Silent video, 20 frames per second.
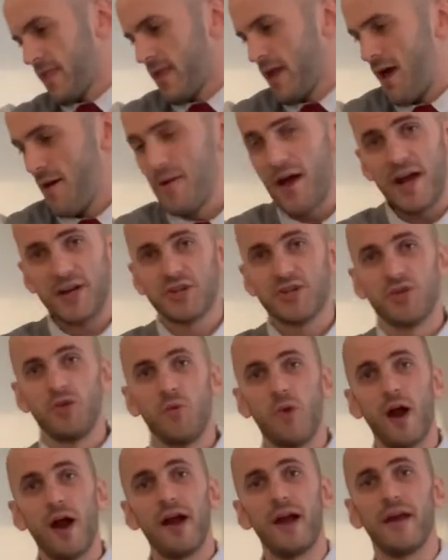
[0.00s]
I'm actually
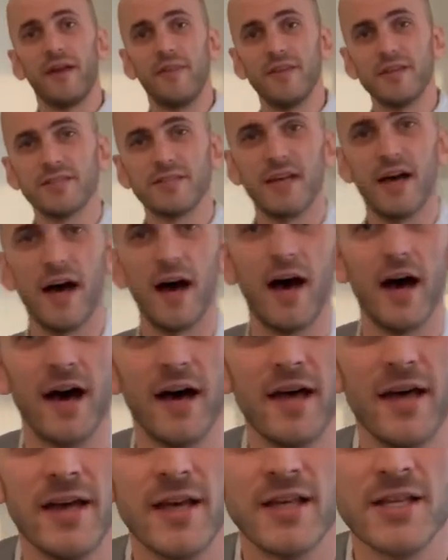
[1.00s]
wearing this is uh
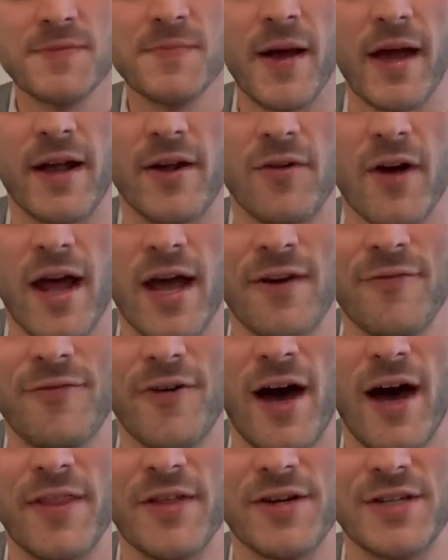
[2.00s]
it's my
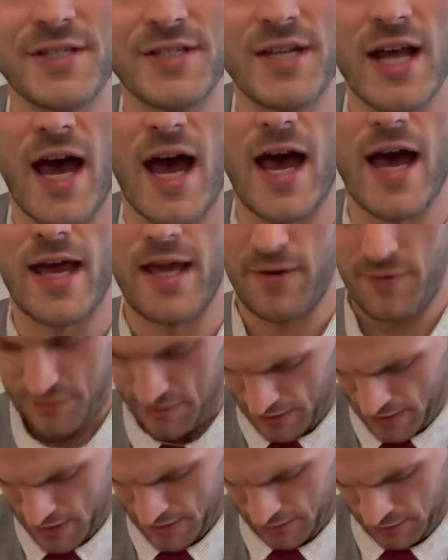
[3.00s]
grandfather's tie with
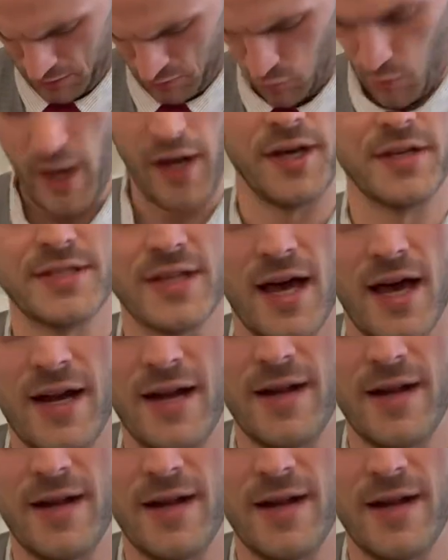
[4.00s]
like little whales on